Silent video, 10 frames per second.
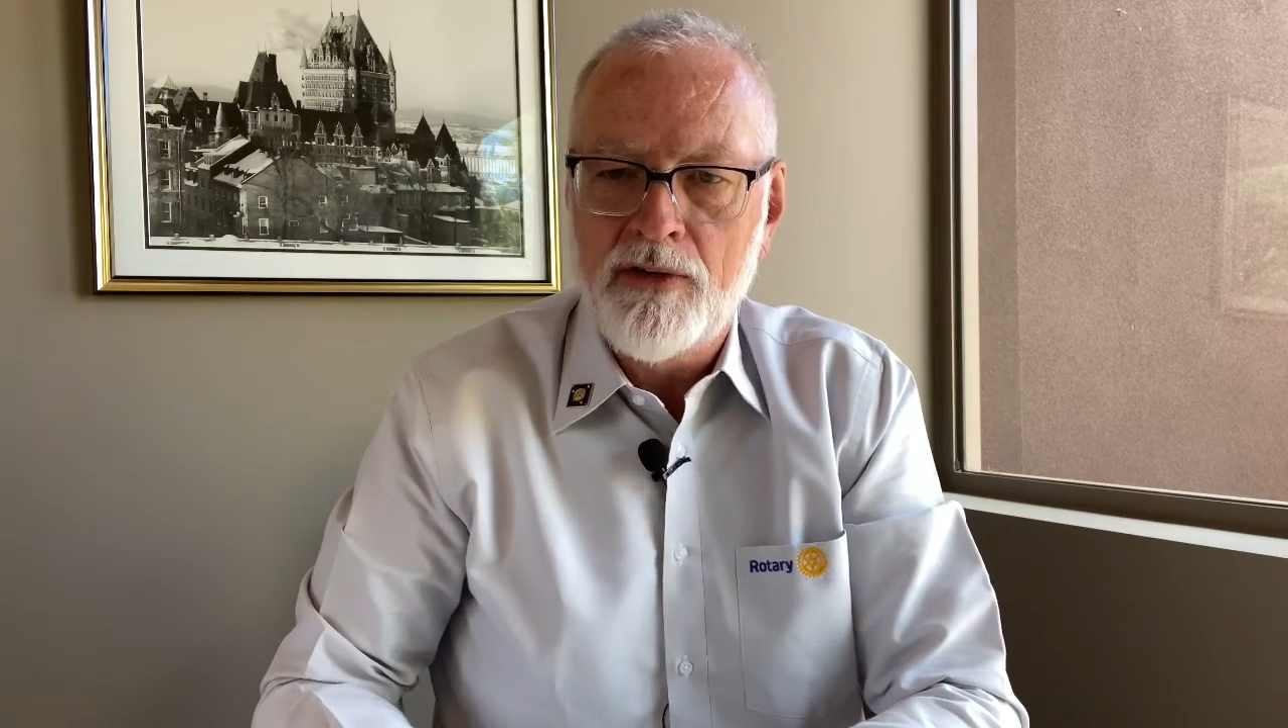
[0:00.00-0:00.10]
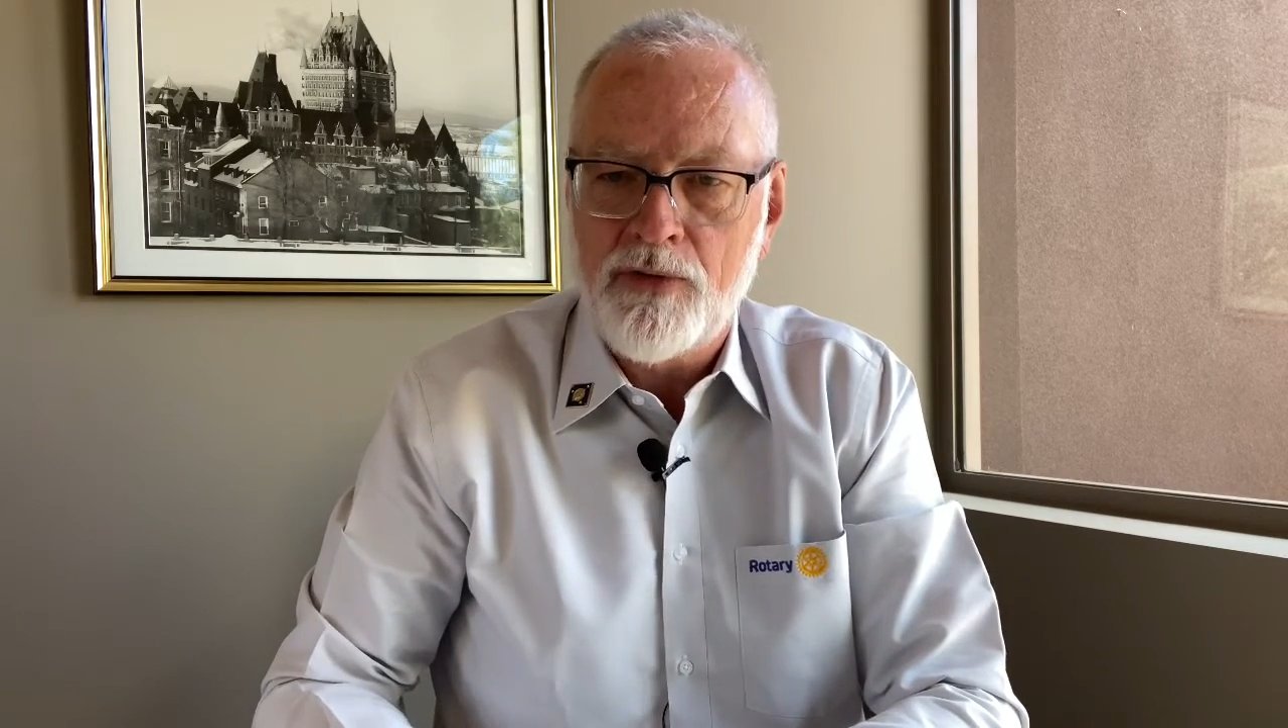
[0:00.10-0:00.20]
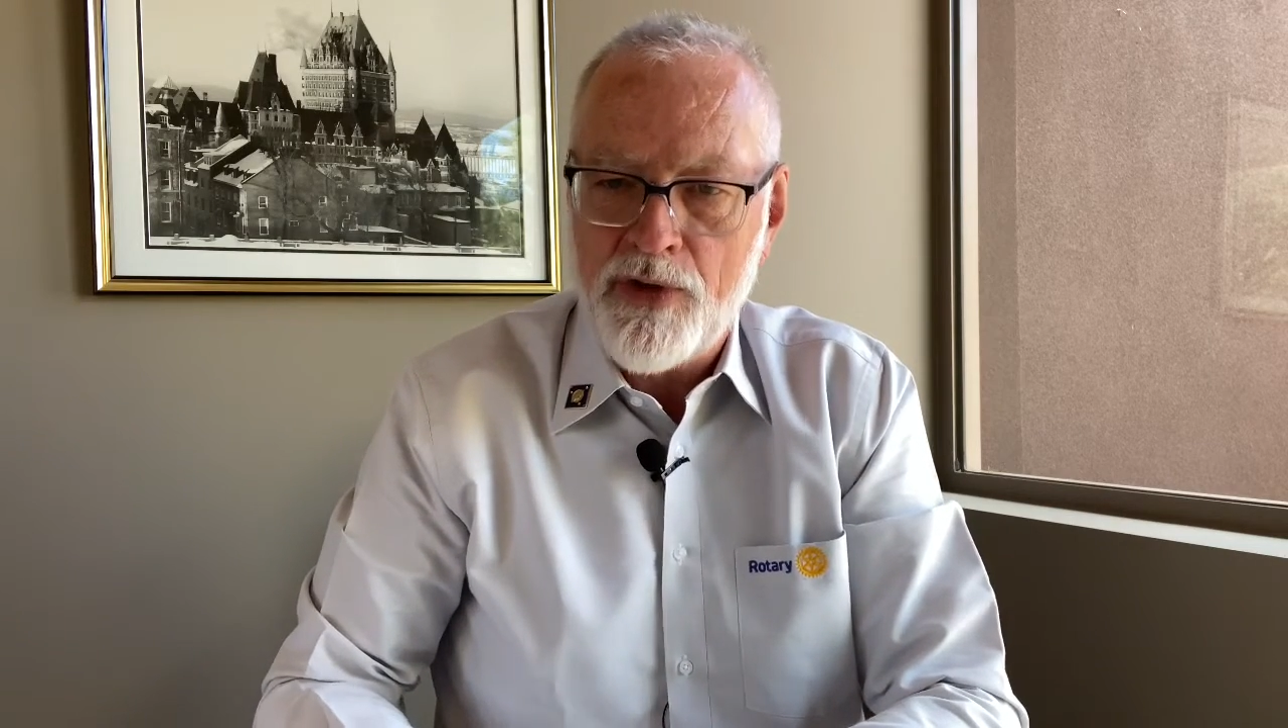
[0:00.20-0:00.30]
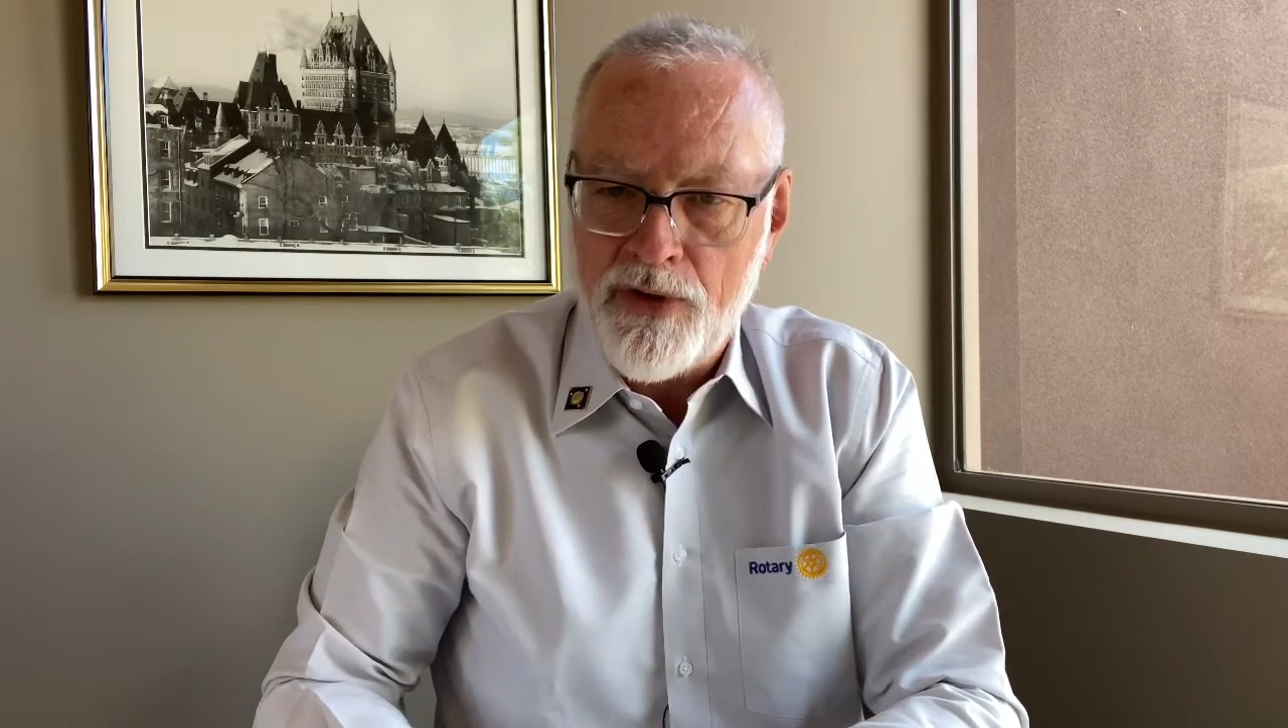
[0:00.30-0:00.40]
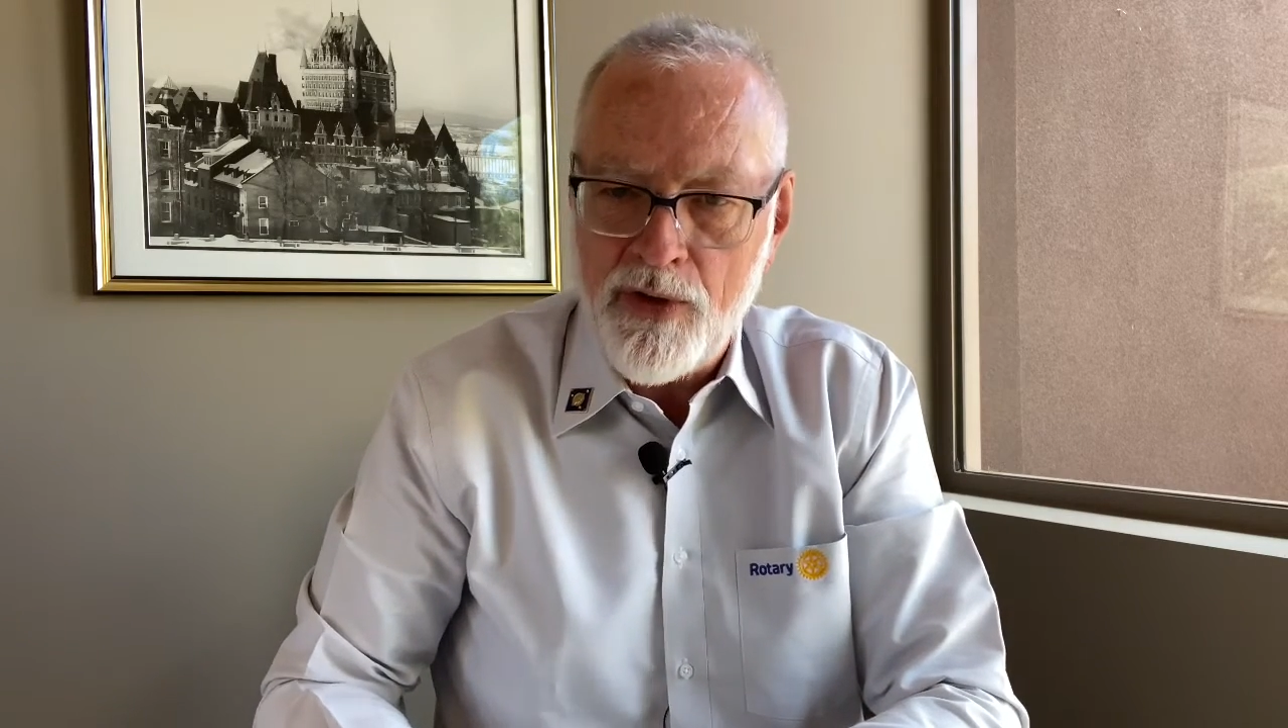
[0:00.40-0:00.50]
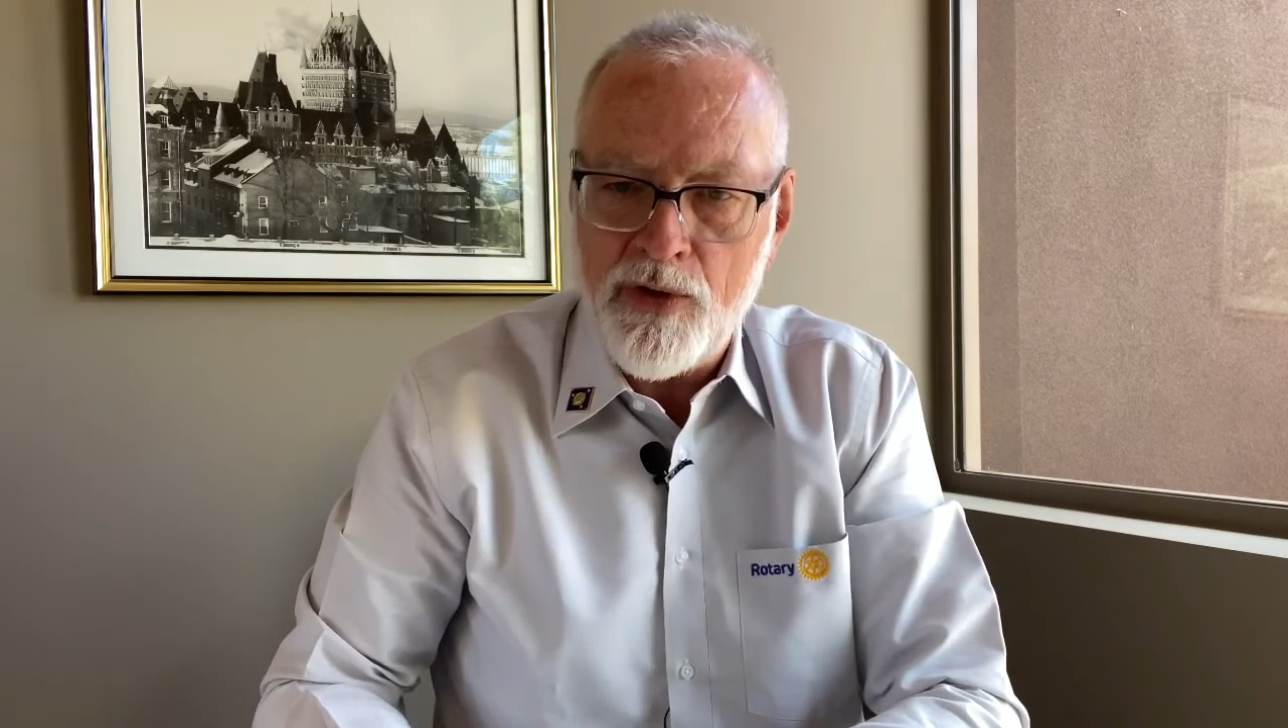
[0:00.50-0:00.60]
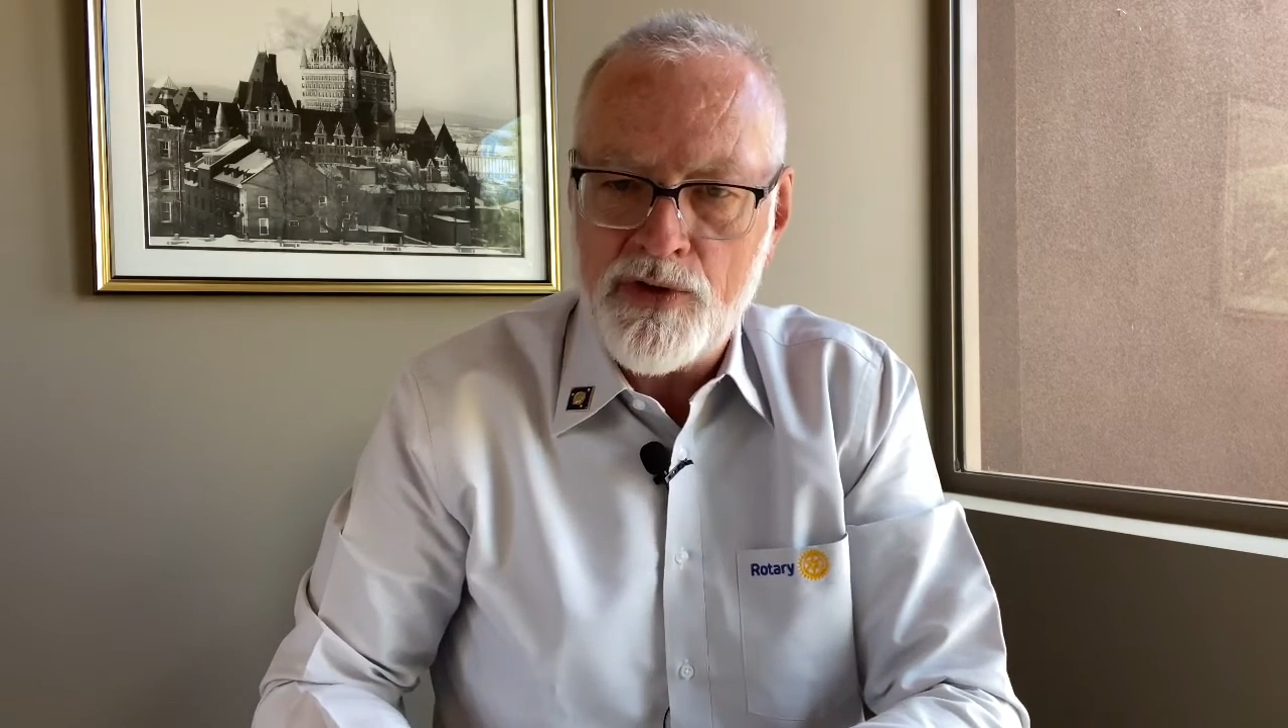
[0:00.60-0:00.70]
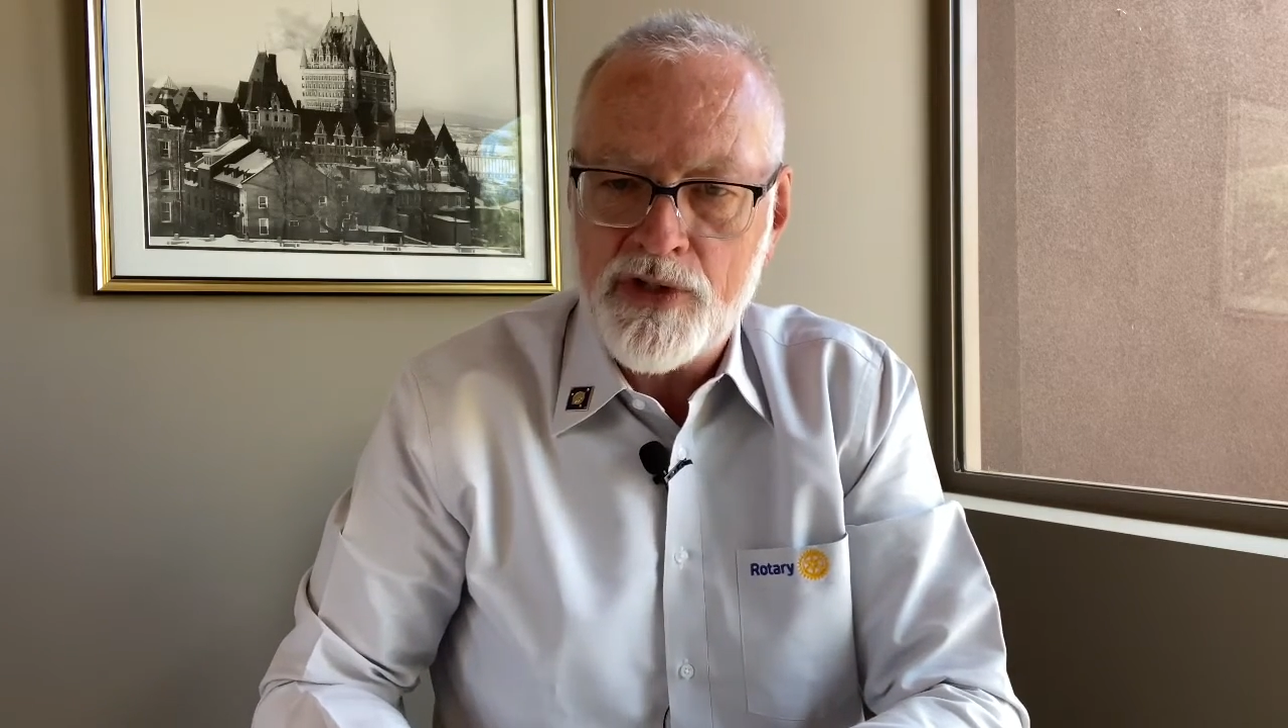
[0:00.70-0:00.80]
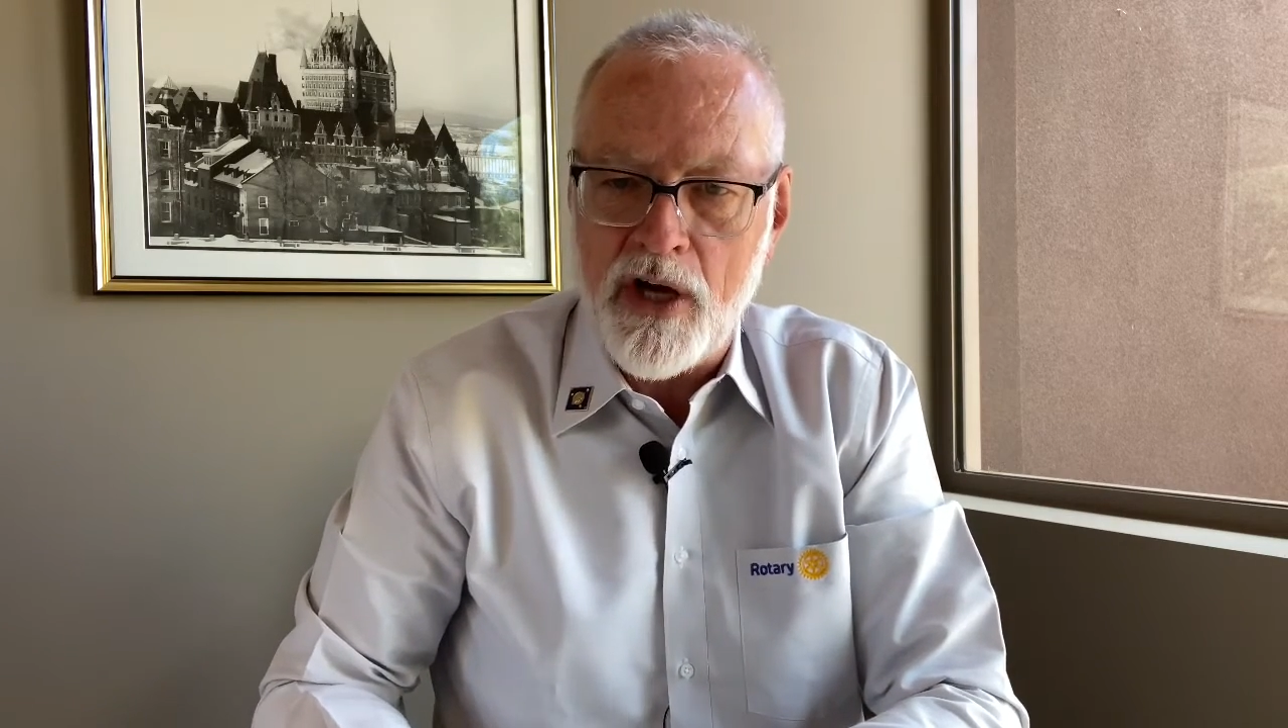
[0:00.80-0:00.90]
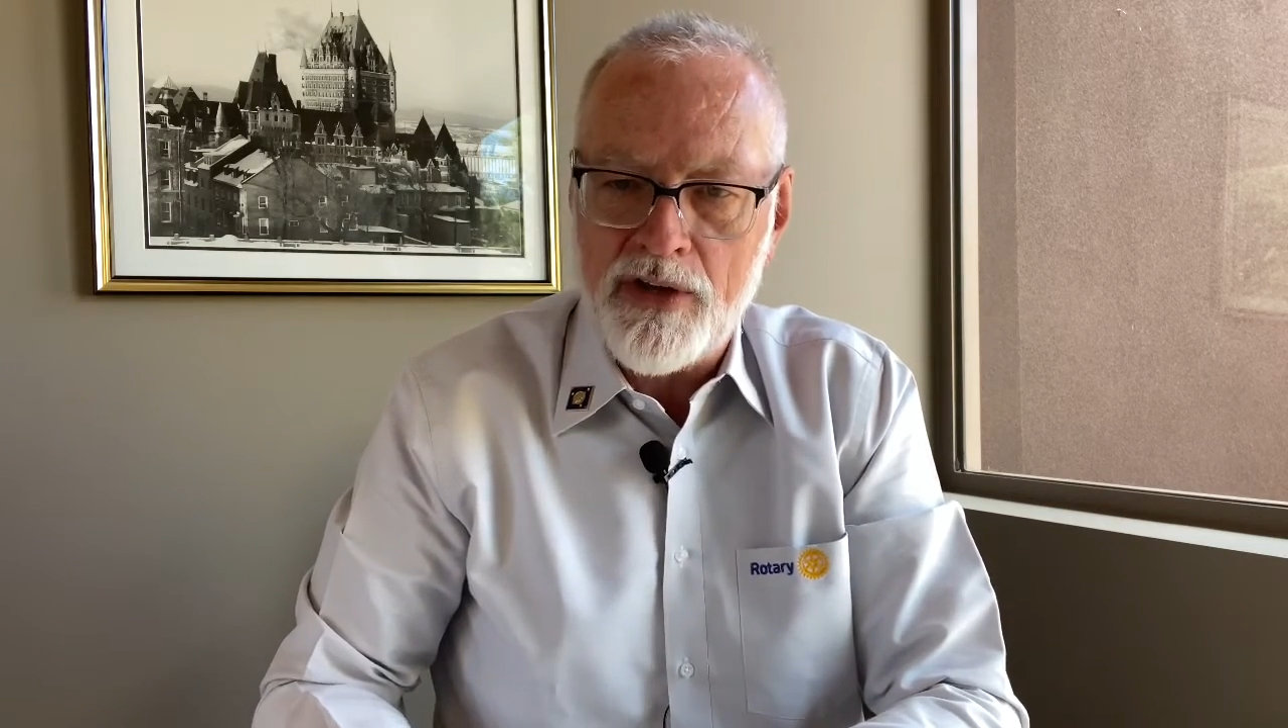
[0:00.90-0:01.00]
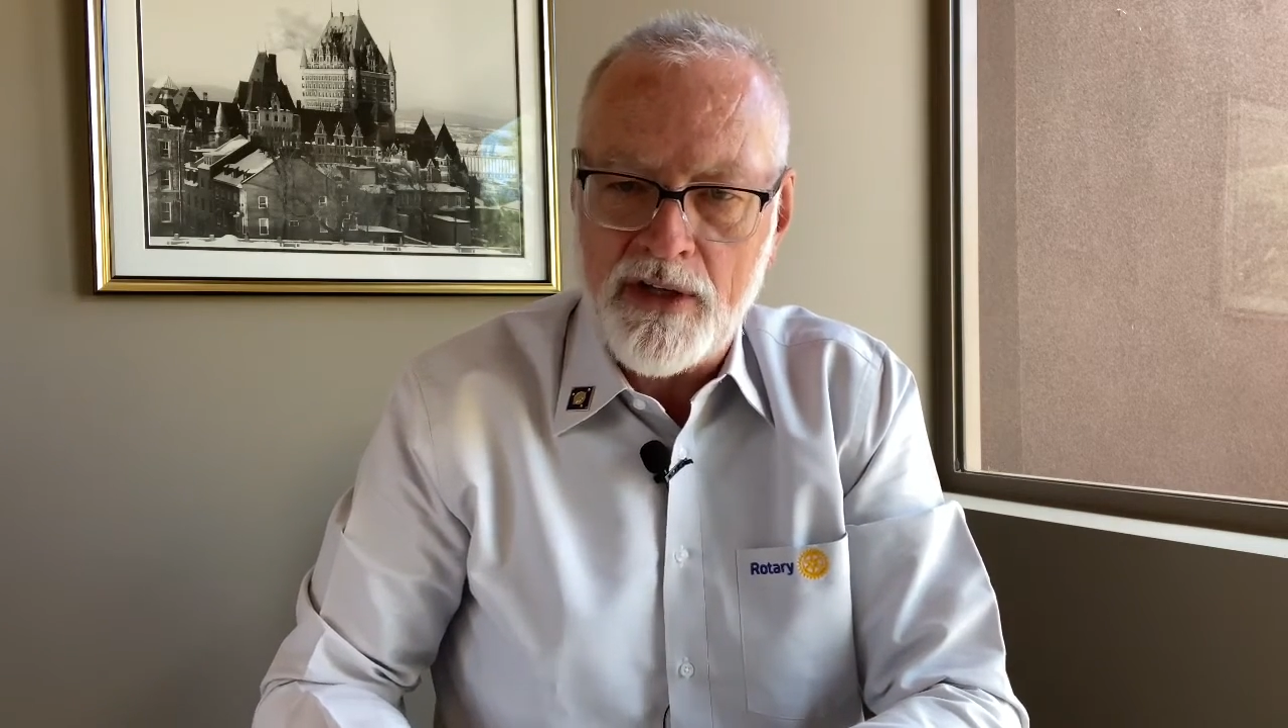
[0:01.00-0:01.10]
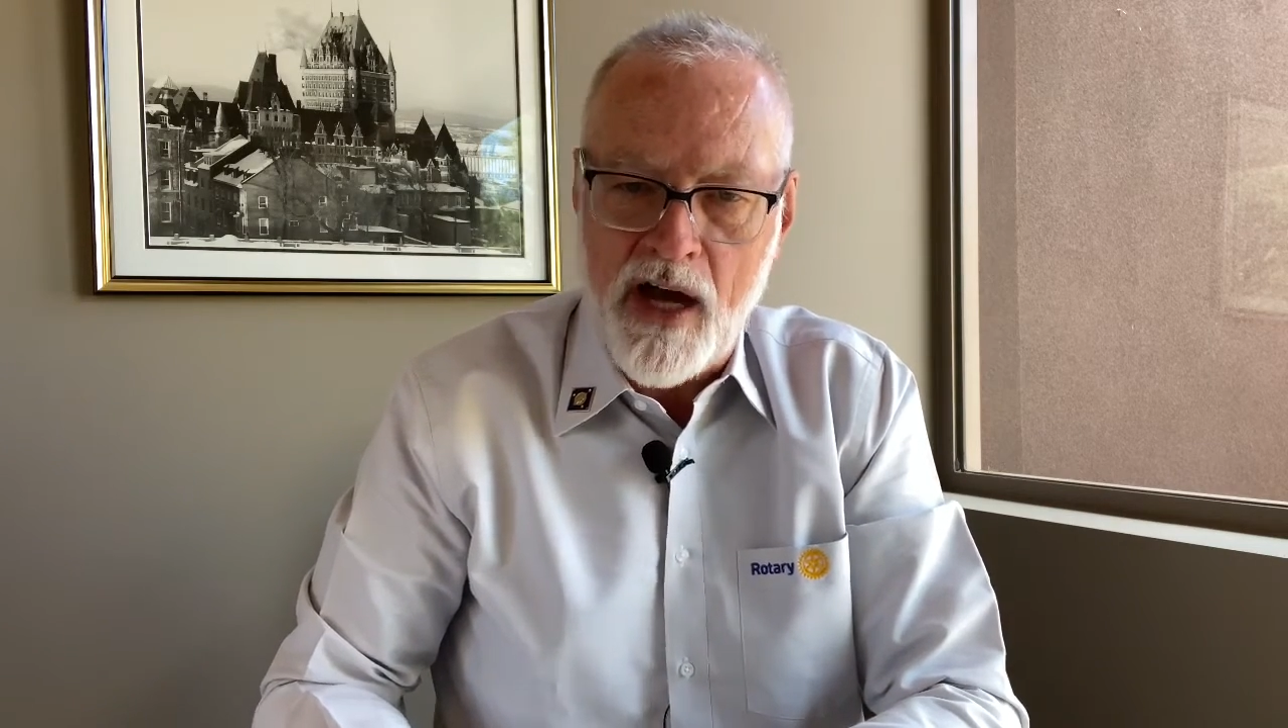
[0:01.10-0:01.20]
for those on the